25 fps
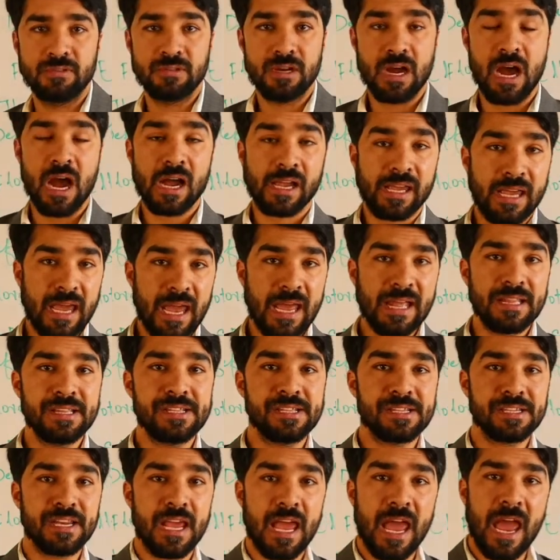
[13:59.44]

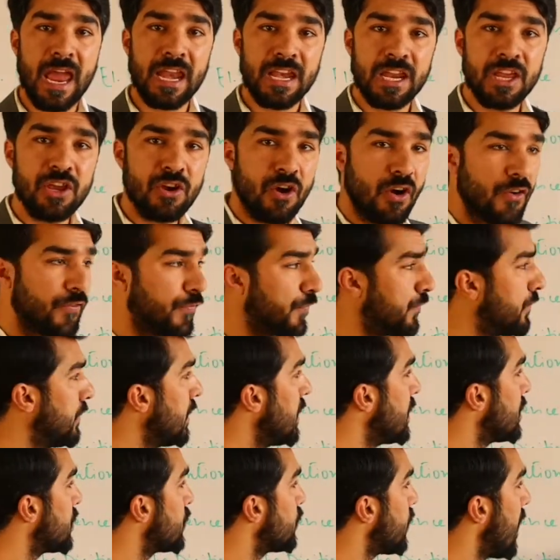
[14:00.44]
against any of
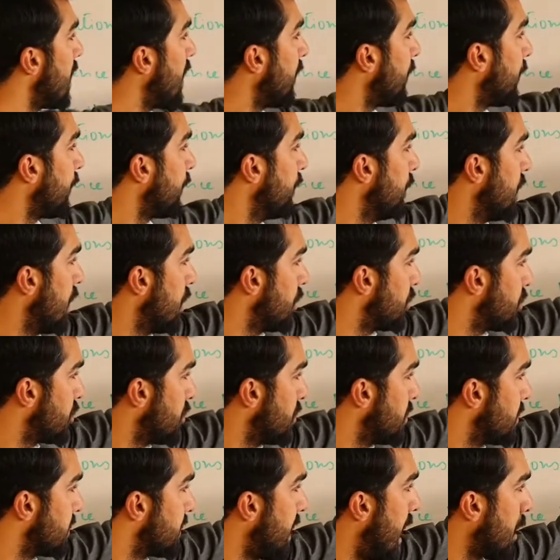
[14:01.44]
the 12
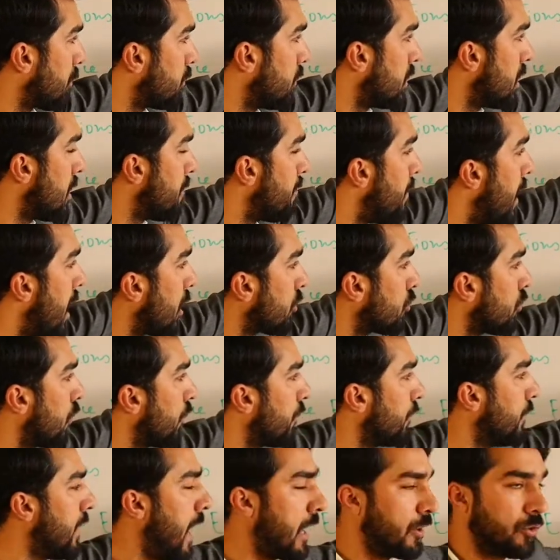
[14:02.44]
nations that were a part
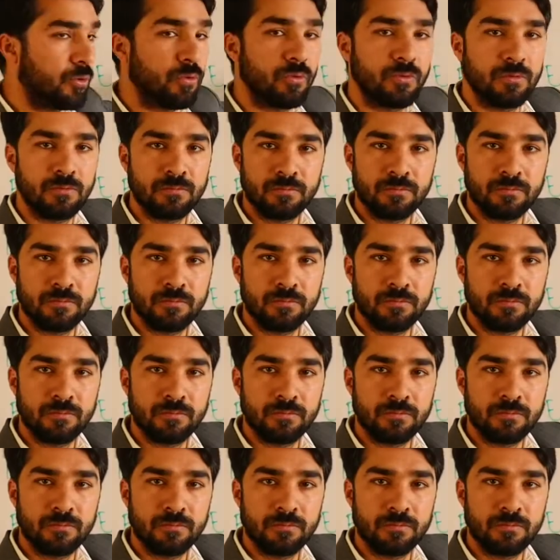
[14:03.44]
of NATO,